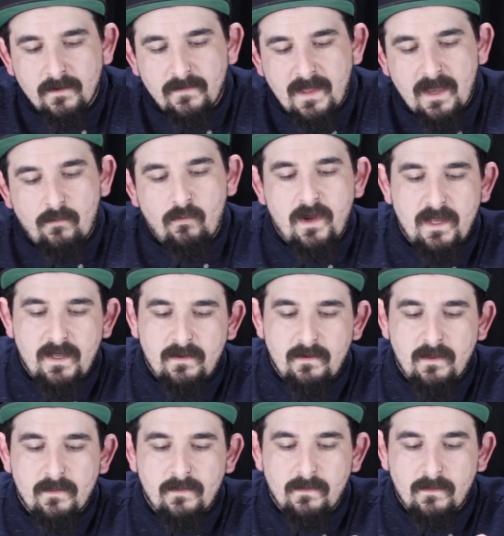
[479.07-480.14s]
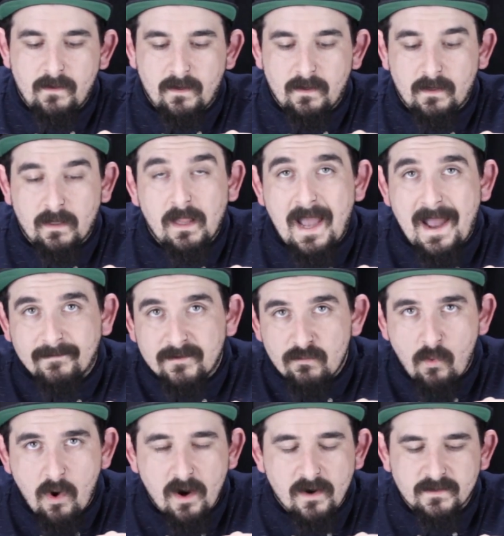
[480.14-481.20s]
That way the
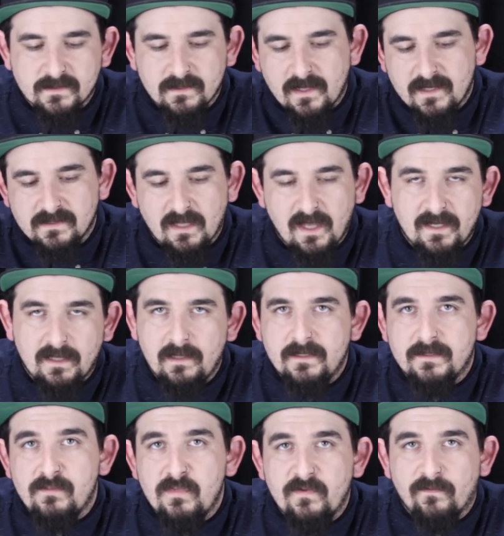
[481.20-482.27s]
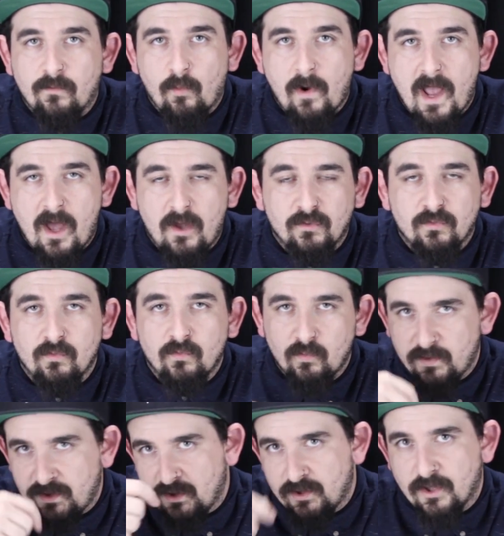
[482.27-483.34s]
Clapton wire is less likely to move around
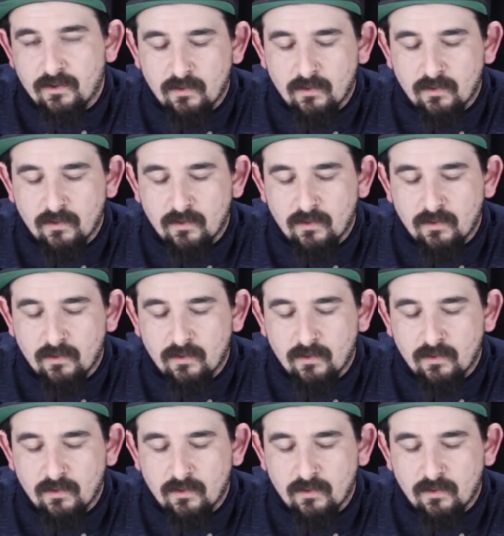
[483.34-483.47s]
when you go